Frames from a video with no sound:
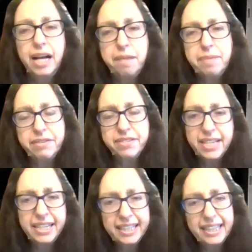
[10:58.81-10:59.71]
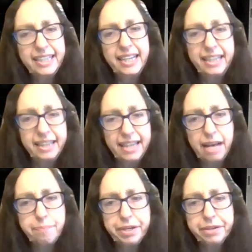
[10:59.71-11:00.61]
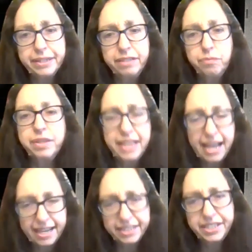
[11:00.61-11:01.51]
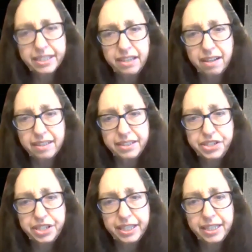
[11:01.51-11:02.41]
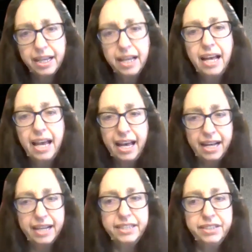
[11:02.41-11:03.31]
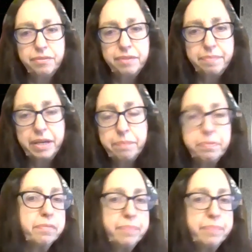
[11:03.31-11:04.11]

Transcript: about setting it in that period with that technology and with people